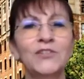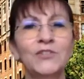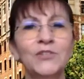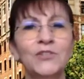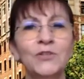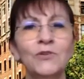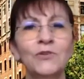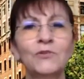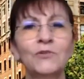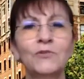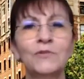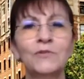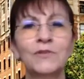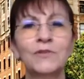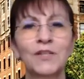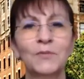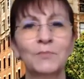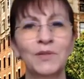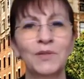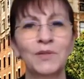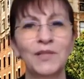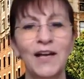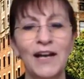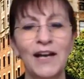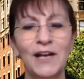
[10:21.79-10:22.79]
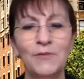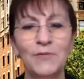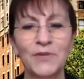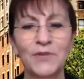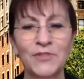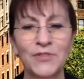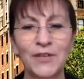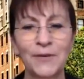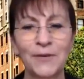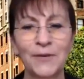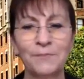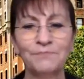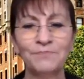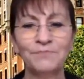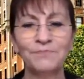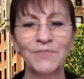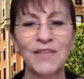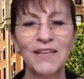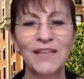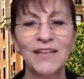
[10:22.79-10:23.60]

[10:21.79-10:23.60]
to comply with them.